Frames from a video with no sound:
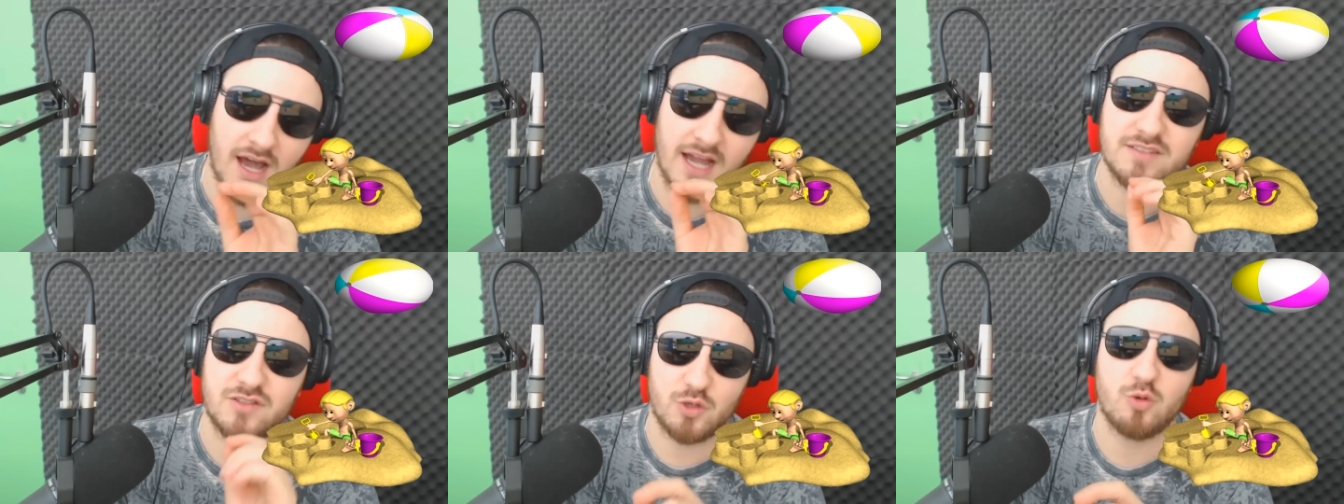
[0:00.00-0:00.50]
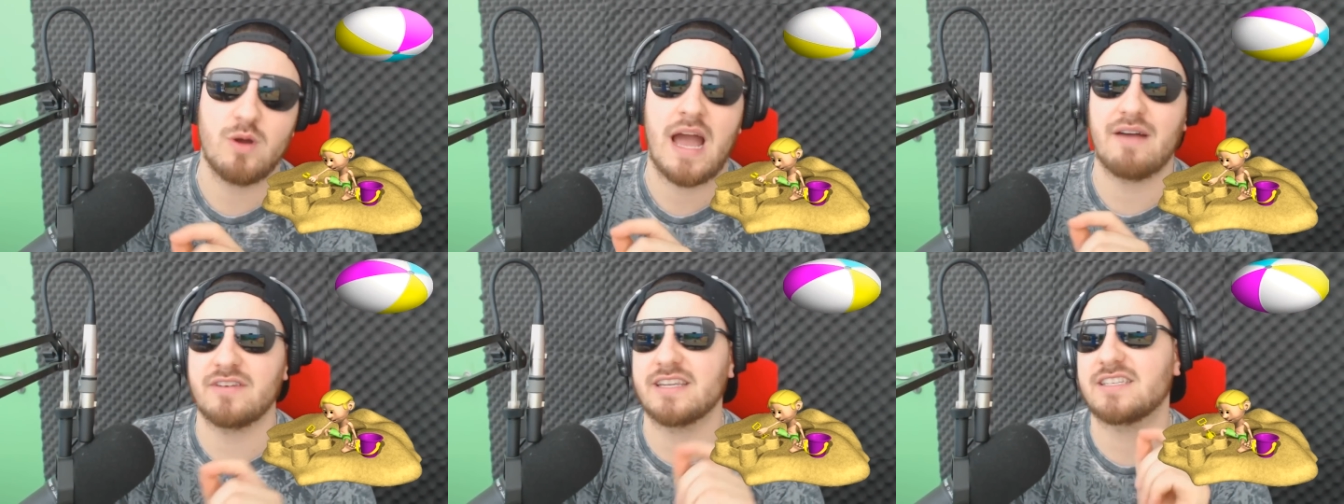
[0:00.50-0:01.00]
I do
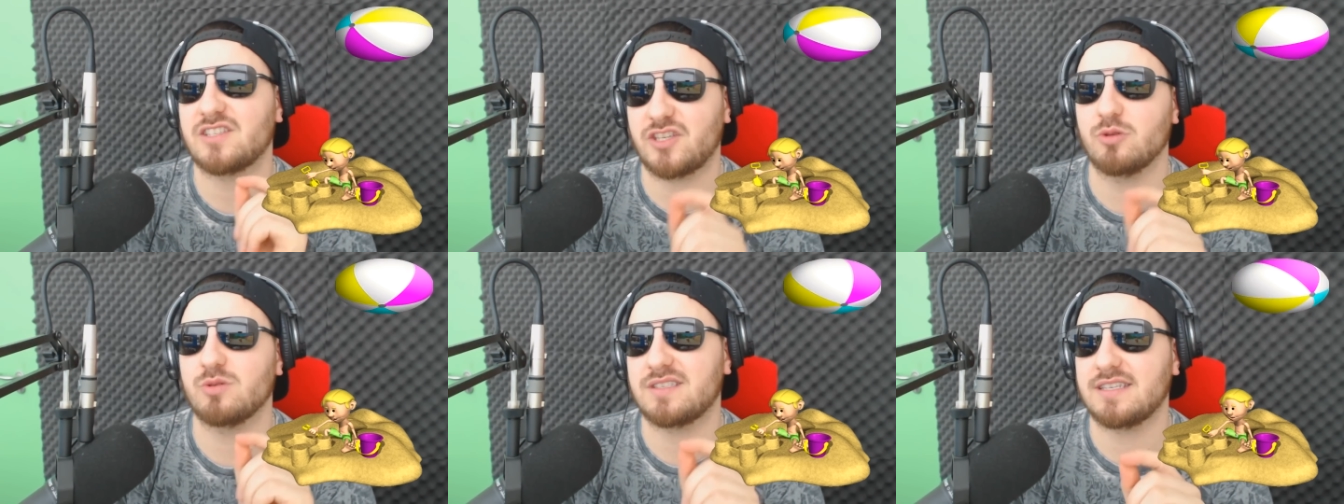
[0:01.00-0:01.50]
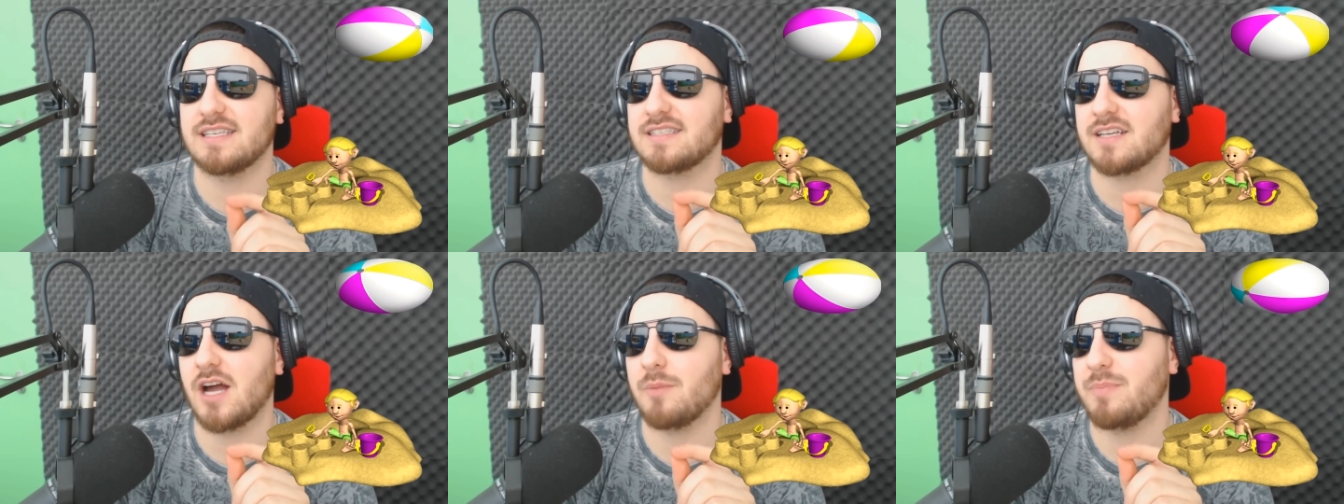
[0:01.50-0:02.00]
have an excuse
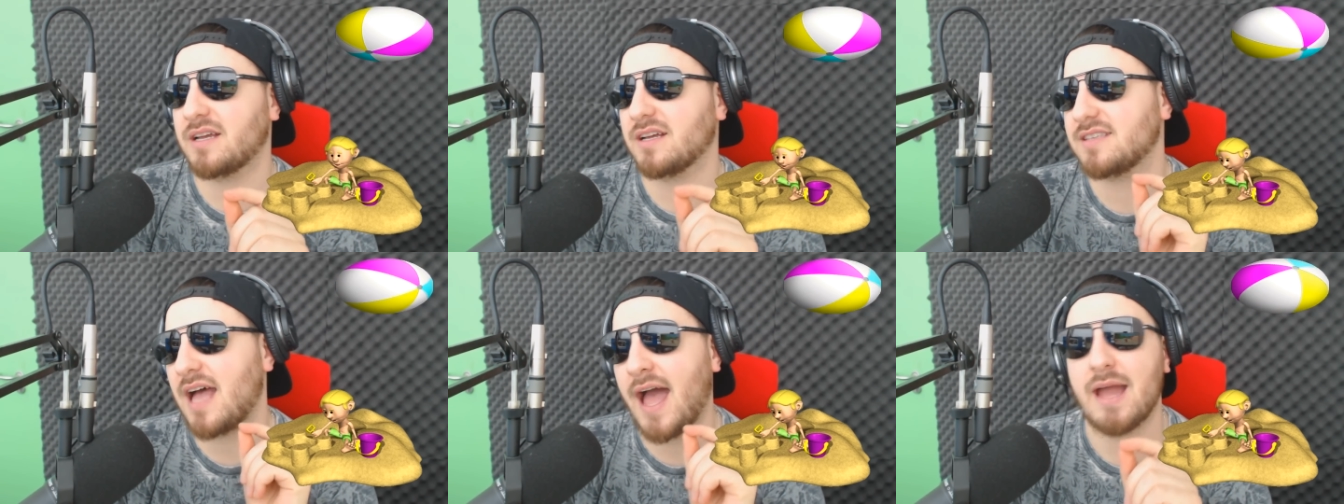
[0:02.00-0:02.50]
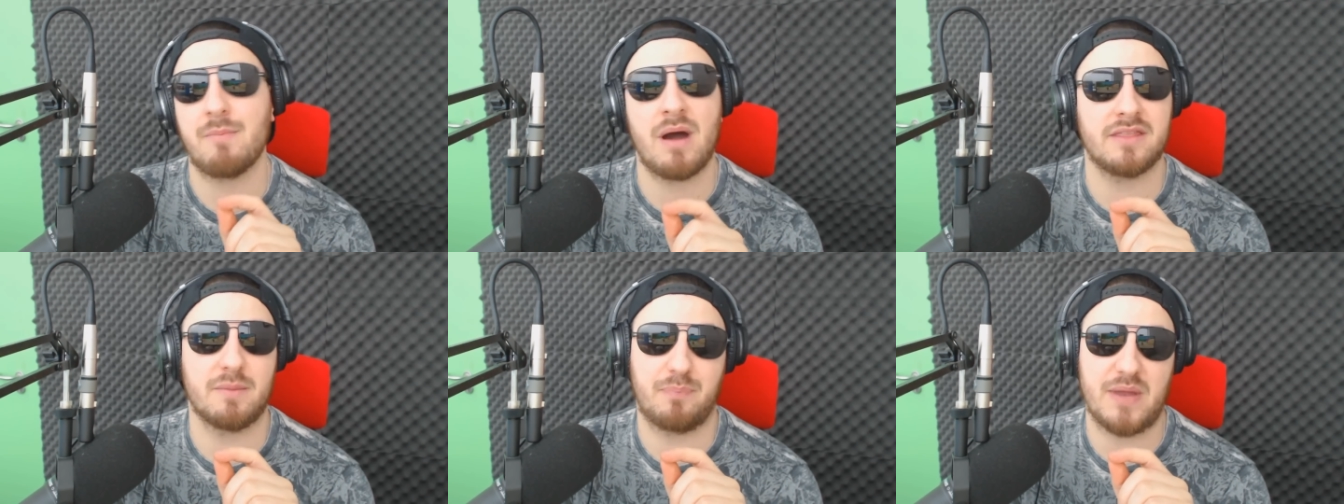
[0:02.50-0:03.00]
this time because I am
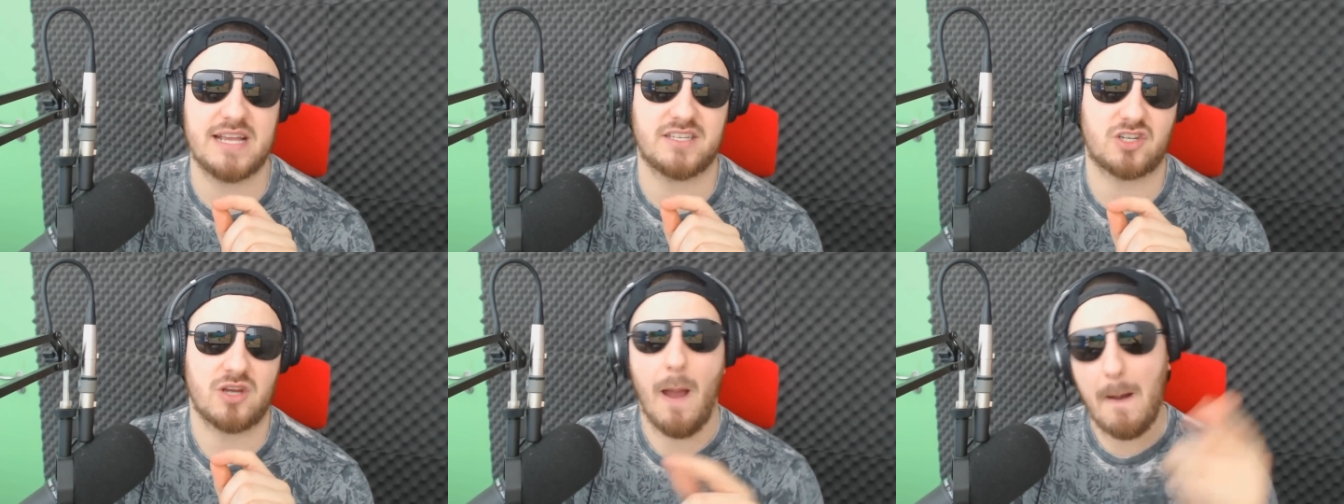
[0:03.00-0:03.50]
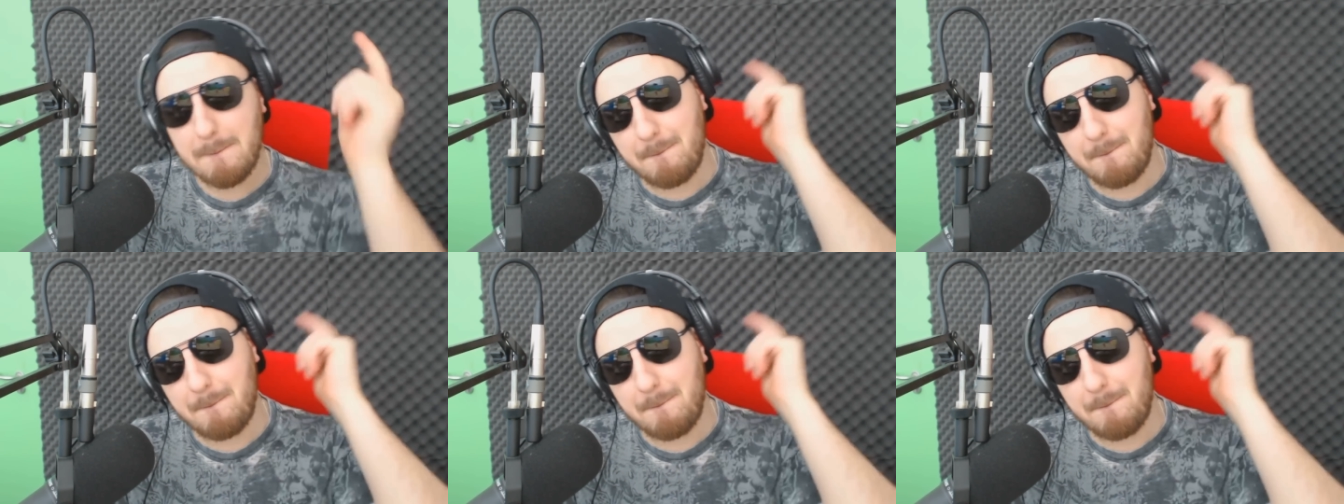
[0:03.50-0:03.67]
on the beach.